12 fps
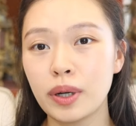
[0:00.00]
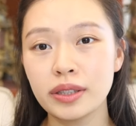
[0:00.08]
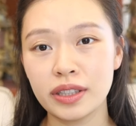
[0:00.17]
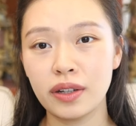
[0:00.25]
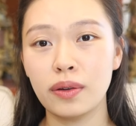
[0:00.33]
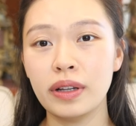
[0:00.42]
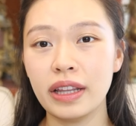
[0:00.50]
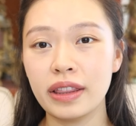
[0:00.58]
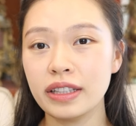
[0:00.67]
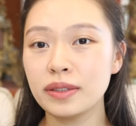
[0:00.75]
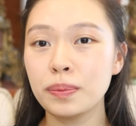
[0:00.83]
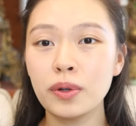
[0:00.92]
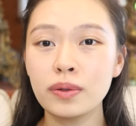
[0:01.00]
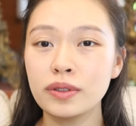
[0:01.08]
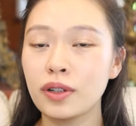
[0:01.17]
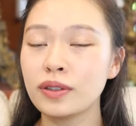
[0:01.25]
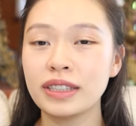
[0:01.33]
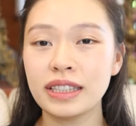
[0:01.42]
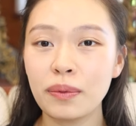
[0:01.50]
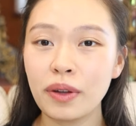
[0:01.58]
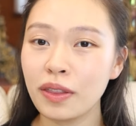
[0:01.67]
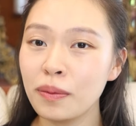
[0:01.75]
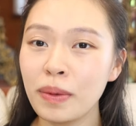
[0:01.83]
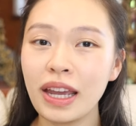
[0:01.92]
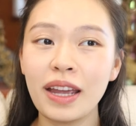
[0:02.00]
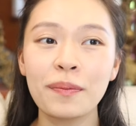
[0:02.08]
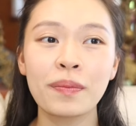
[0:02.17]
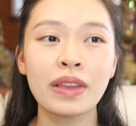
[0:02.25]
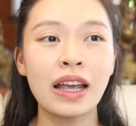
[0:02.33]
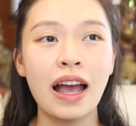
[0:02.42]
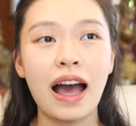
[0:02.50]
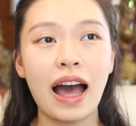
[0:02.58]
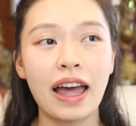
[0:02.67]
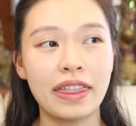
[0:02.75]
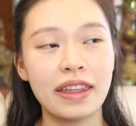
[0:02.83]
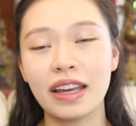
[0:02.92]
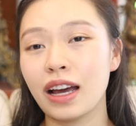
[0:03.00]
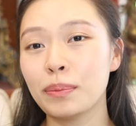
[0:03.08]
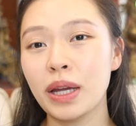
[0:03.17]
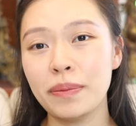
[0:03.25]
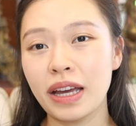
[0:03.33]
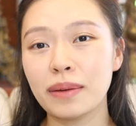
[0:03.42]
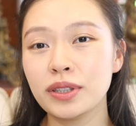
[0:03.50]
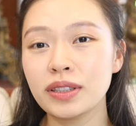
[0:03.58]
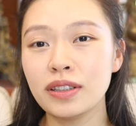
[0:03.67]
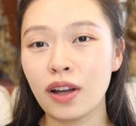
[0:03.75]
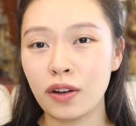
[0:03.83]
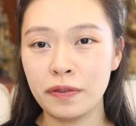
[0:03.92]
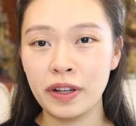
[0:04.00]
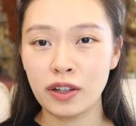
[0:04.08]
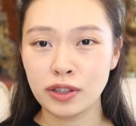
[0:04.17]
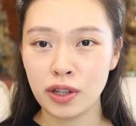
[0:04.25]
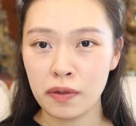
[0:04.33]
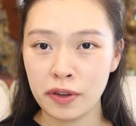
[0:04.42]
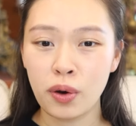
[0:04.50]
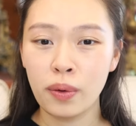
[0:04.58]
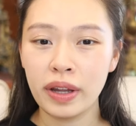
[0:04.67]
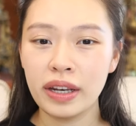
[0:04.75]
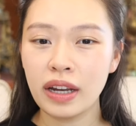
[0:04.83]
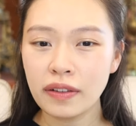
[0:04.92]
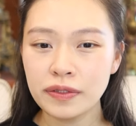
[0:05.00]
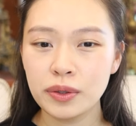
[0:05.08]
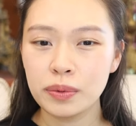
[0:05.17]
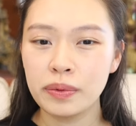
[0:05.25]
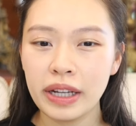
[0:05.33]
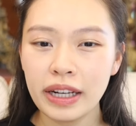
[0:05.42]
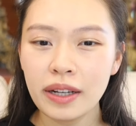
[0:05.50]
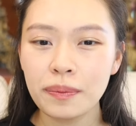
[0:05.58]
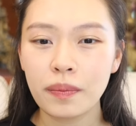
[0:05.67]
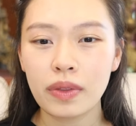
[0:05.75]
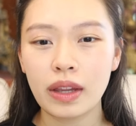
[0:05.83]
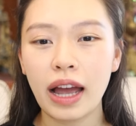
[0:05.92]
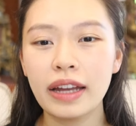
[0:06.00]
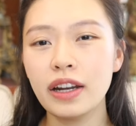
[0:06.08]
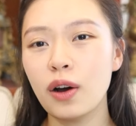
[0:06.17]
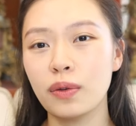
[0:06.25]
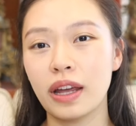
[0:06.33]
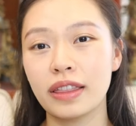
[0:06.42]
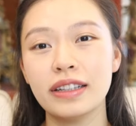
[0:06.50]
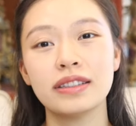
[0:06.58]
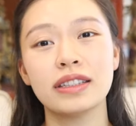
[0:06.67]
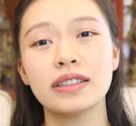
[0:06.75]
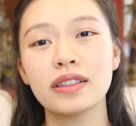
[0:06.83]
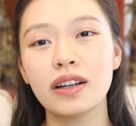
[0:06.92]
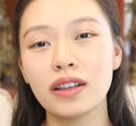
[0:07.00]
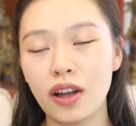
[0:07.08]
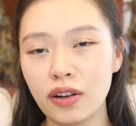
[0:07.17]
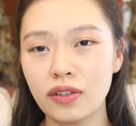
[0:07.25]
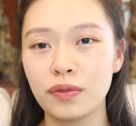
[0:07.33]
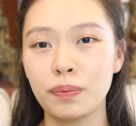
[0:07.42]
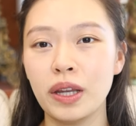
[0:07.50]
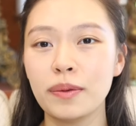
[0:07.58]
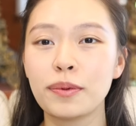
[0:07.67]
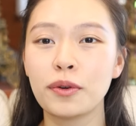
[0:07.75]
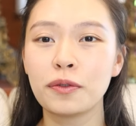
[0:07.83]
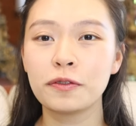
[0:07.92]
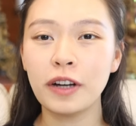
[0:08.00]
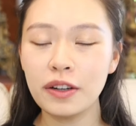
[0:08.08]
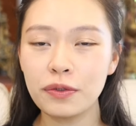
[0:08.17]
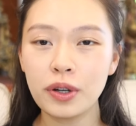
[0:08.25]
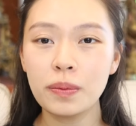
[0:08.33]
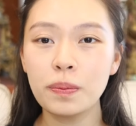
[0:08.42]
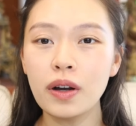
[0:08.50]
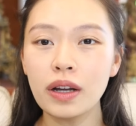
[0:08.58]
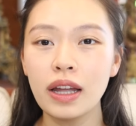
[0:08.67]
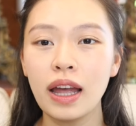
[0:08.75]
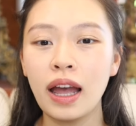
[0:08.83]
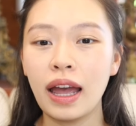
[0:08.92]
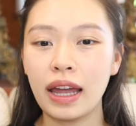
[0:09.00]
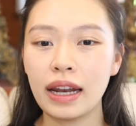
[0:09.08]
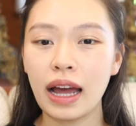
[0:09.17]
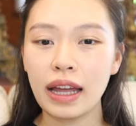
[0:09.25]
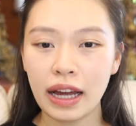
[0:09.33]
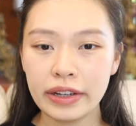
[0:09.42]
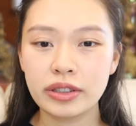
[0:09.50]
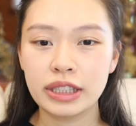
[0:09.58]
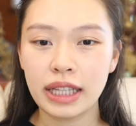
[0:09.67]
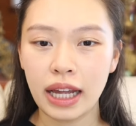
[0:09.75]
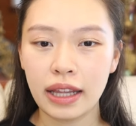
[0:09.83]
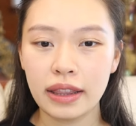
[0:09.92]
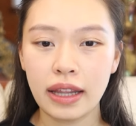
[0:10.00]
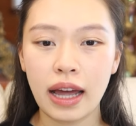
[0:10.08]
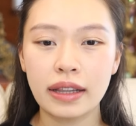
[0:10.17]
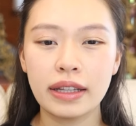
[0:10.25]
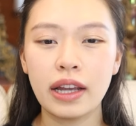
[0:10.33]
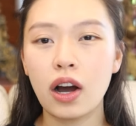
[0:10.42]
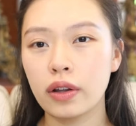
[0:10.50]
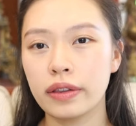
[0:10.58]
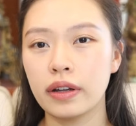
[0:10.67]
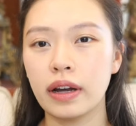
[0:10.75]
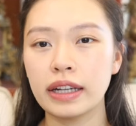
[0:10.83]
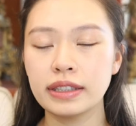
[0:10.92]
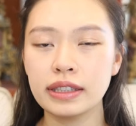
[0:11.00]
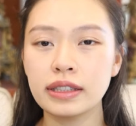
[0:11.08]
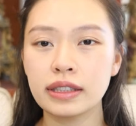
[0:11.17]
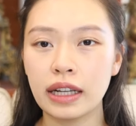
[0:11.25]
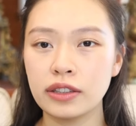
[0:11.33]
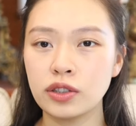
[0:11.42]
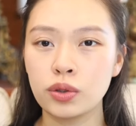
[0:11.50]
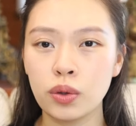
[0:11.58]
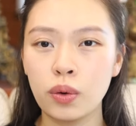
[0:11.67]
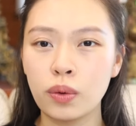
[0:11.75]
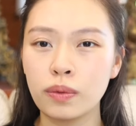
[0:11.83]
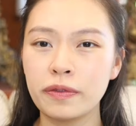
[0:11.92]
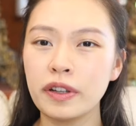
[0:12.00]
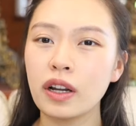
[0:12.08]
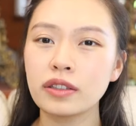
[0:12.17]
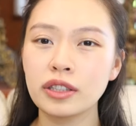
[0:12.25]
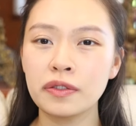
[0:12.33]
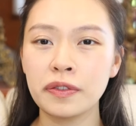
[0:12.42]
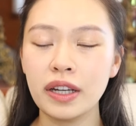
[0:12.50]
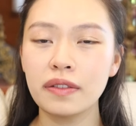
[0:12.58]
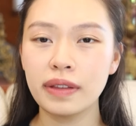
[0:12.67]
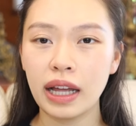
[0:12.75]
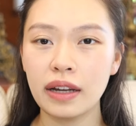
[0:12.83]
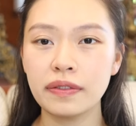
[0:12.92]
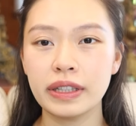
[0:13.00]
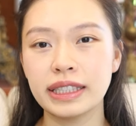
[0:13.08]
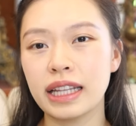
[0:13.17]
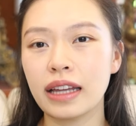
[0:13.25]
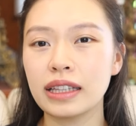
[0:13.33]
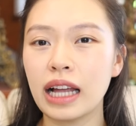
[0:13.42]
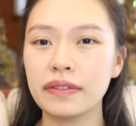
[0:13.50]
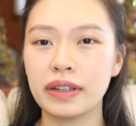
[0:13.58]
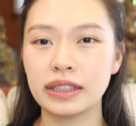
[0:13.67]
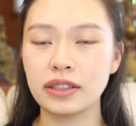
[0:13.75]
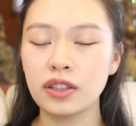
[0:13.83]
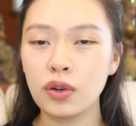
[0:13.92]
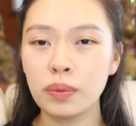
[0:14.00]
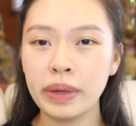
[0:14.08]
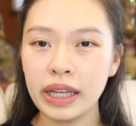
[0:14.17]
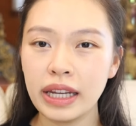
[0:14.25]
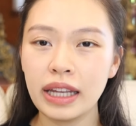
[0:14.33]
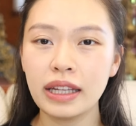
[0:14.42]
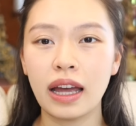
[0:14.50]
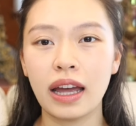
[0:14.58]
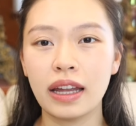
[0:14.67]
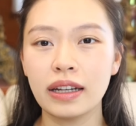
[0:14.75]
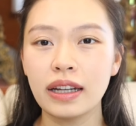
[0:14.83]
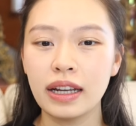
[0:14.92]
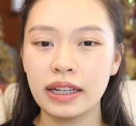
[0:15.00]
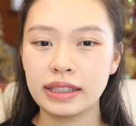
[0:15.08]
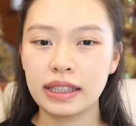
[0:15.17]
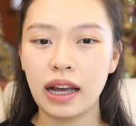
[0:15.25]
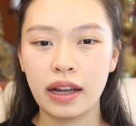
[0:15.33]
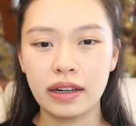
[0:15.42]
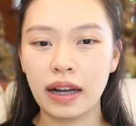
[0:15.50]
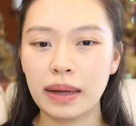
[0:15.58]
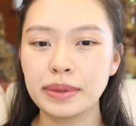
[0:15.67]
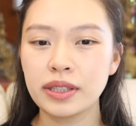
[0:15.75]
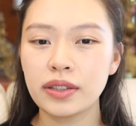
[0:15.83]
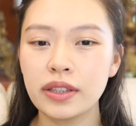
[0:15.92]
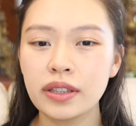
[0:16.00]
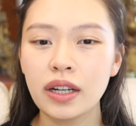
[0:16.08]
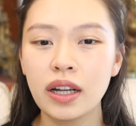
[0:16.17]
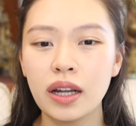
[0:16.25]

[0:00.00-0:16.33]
Personally, this book don't sit with me. I think maybe I'm just not philosophical enough to read it. I know that this is a lot of people's favorite book, and I understand that the author's existential philosophy of life is that life has no meaning and it's kind of absurd.